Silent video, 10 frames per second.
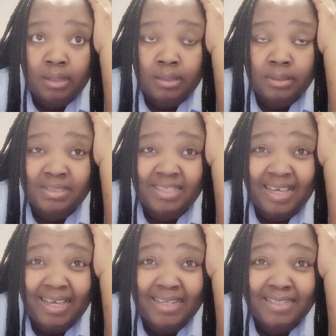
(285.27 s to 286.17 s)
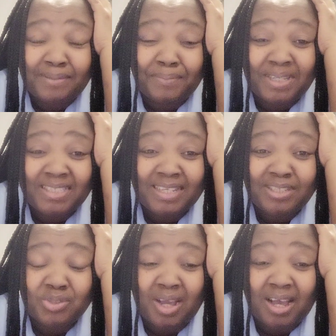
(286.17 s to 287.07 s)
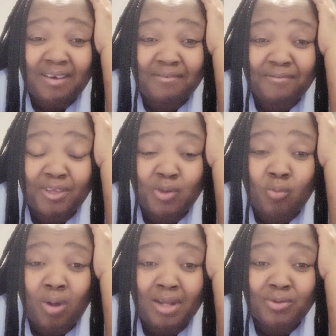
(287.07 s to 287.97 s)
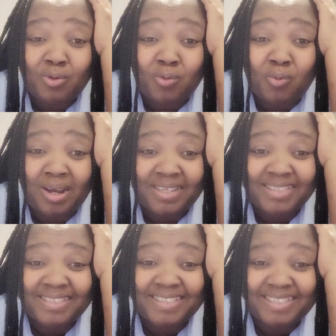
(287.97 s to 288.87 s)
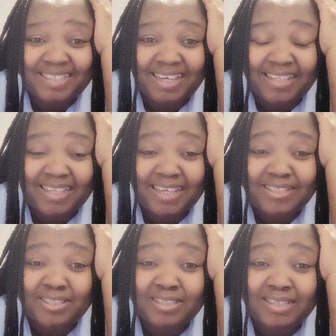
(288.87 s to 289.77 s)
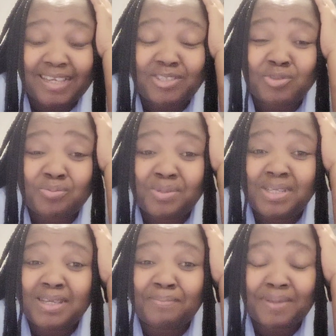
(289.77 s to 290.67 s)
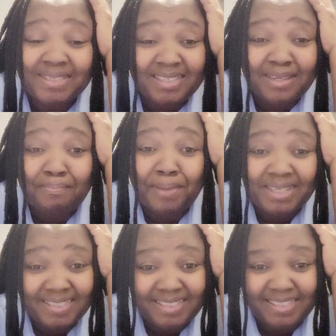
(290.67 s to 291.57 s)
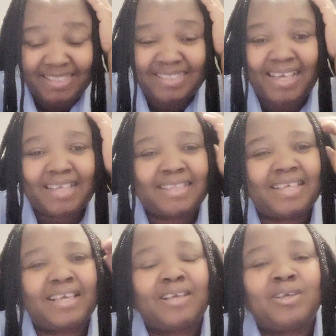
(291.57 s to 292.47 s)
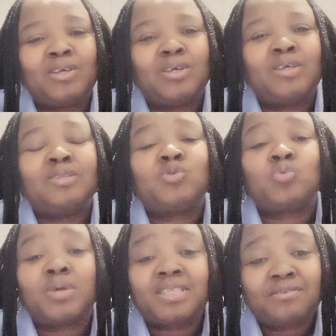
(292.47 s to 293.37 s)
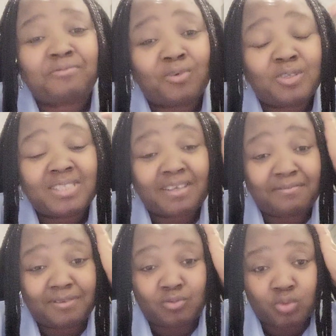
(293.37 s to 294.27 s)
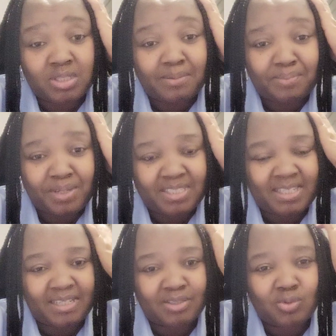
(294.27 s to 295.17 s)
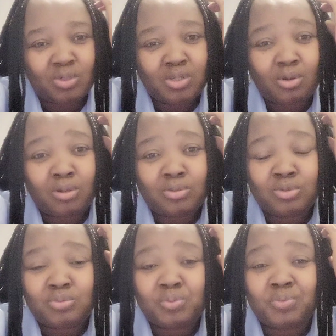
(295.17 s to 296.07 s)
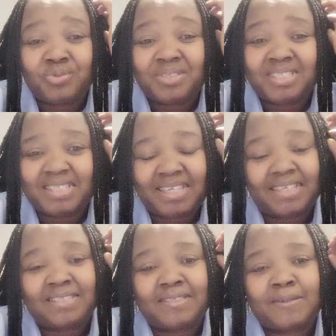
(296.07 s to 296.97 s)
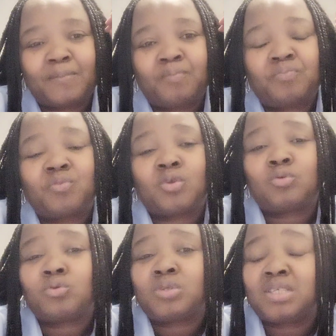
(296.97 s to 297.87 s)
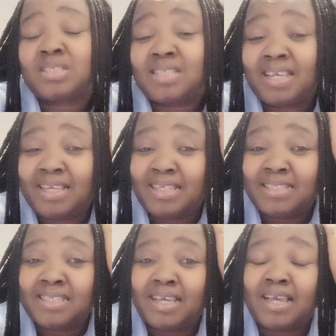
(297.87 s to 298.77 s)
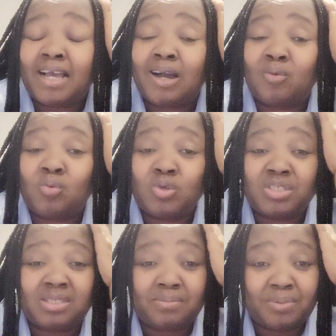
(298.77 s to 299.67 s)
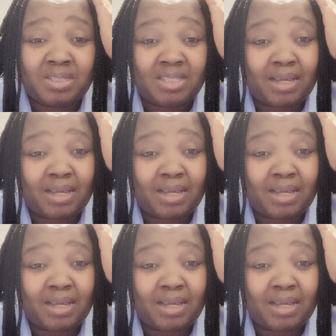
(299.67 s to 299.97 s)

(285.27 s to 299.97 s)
Then the patient should have a one-on-one sitter. There should be a person inside there 24/7 with the patient. So they call those people sitters. So they stay in there and watch the patient